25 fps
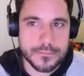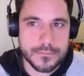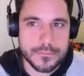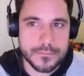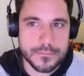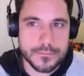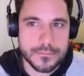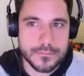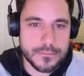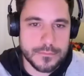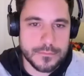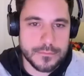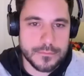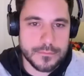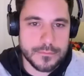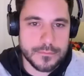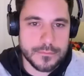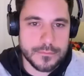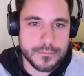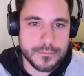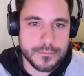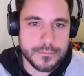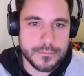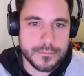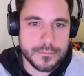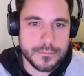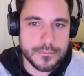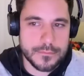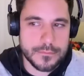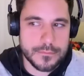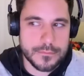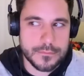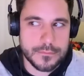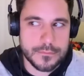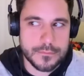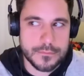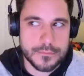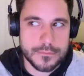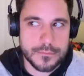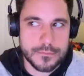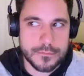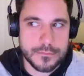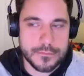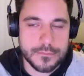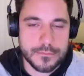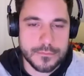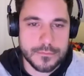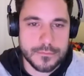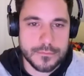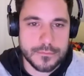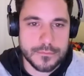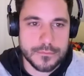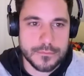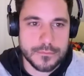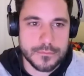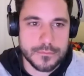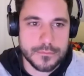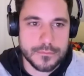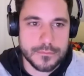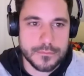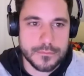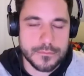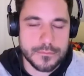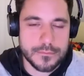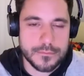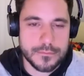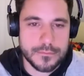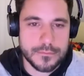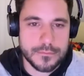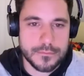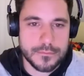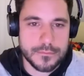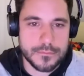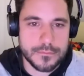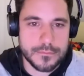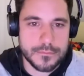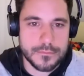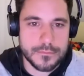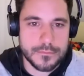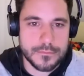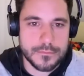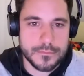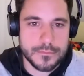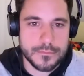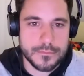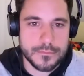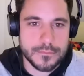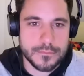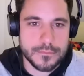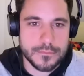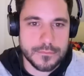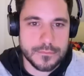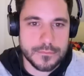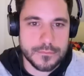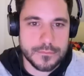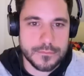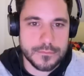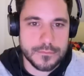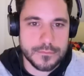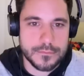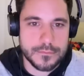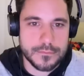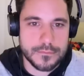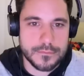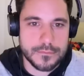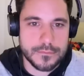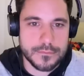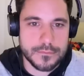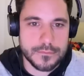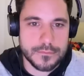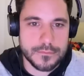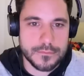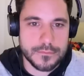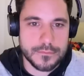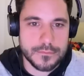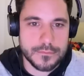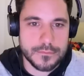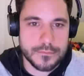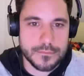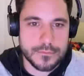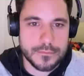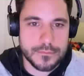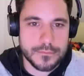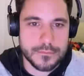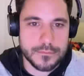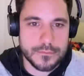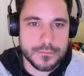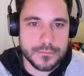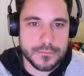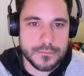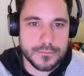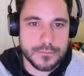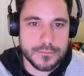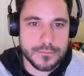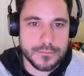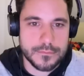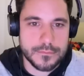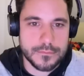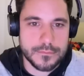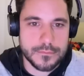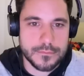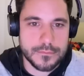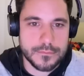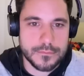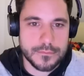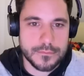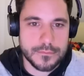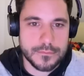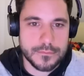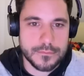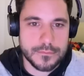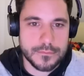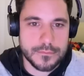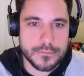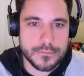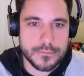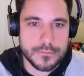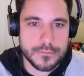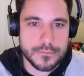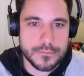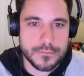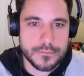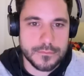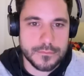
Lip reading: This person isn't speaking.